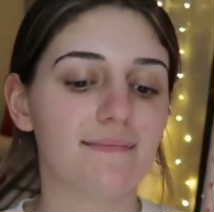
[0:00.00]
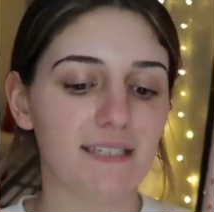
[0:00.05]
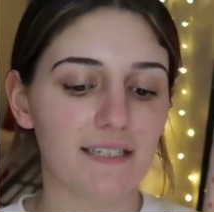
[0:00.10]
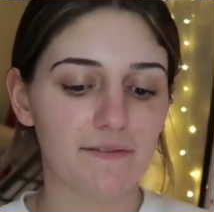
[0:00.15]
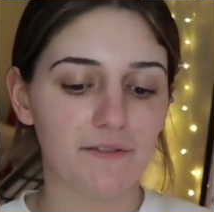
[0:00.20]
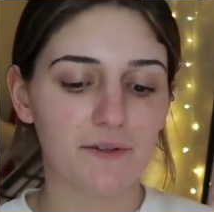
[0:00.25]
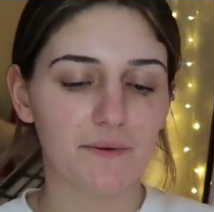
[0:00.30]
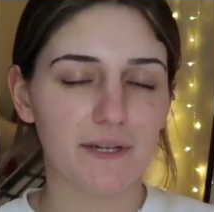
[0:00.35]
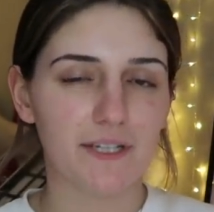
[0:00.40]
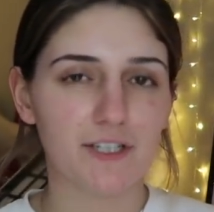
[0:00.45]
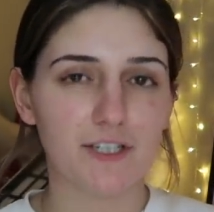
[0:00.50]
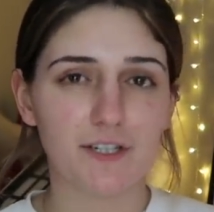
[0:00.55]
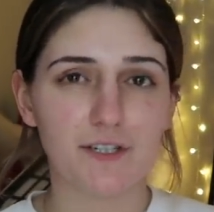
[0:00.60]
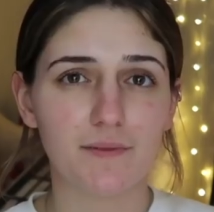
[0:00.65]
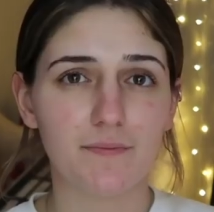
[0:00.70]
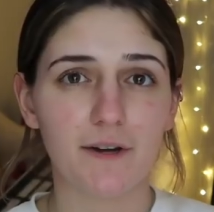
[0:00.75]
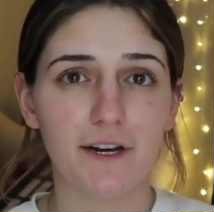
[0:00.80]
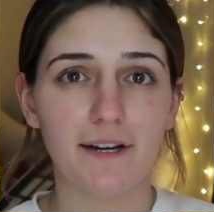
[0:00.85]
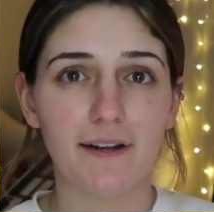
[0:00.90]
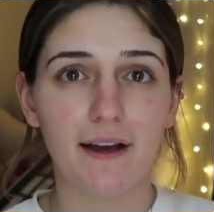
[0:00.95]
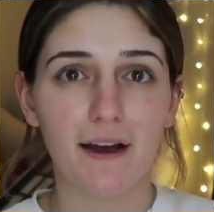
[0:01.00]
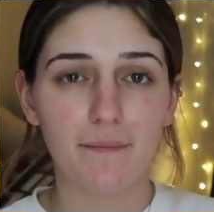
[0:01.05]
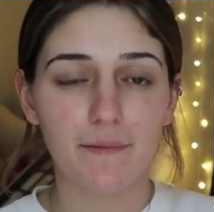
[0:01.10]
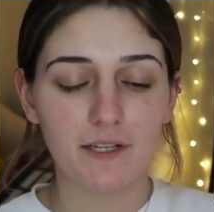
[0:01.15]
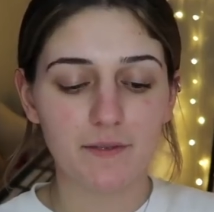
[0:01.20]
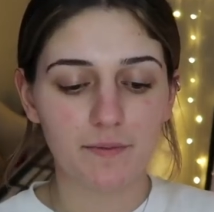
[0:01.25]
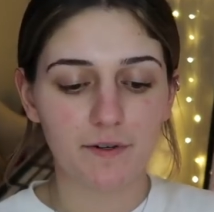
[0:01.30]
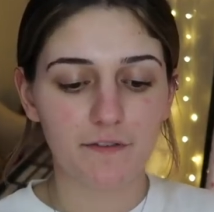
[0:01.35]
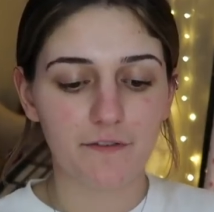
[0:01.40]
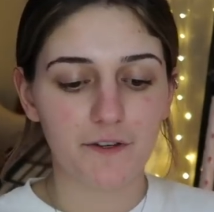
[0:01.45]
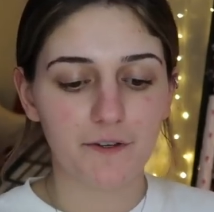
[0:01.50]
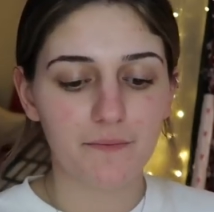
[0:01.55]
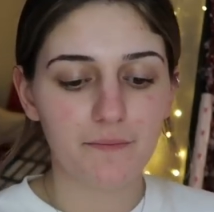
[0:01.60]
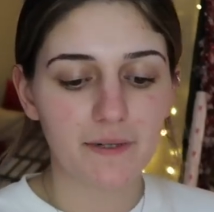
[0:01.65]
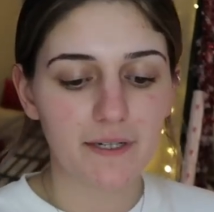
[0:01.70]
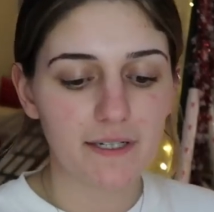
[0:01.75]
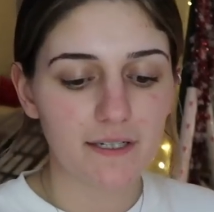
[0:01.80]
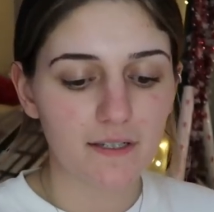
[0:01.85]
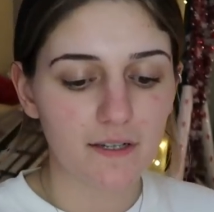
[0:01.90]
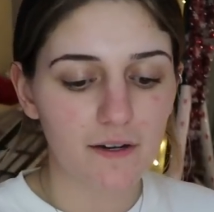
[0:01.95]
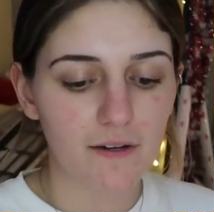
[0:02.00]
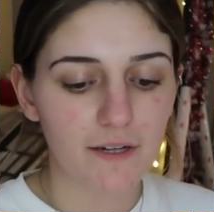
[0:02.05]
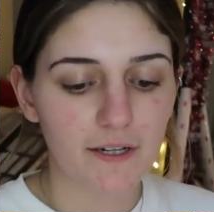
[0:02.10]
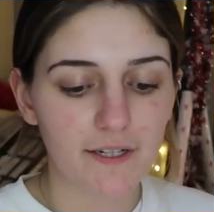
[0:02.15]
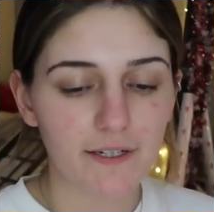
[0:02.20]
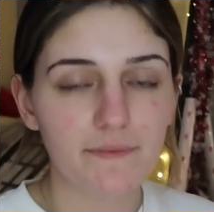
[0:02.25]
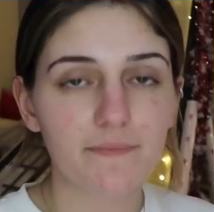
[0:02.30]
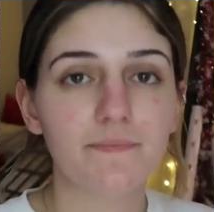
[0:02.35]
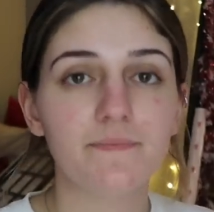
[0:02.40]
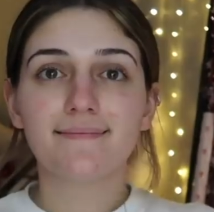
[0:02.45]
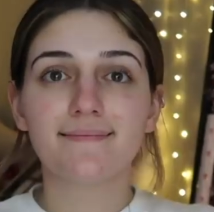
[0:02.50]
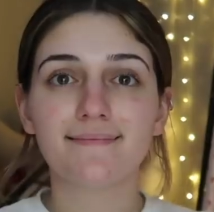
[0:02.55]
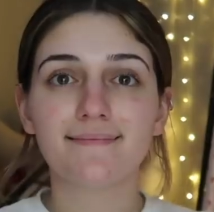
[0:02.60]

Even though I just sprayed Gabby's perfume, but it's all good.